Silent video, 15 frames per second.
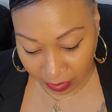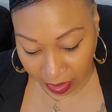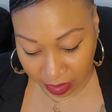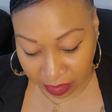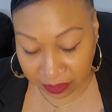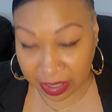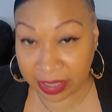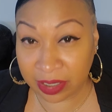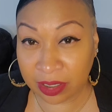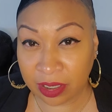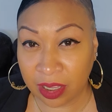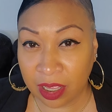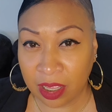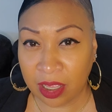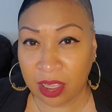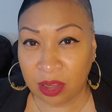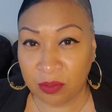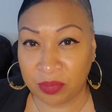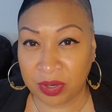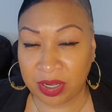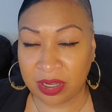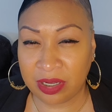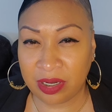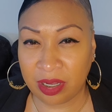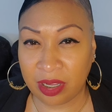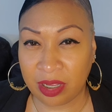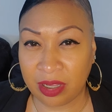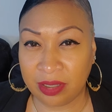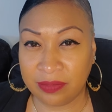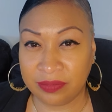all right? But,
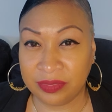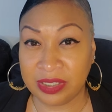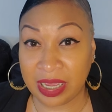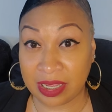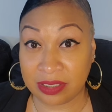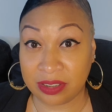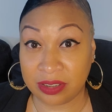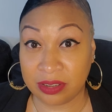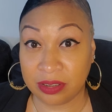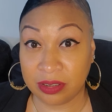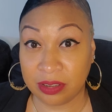yes.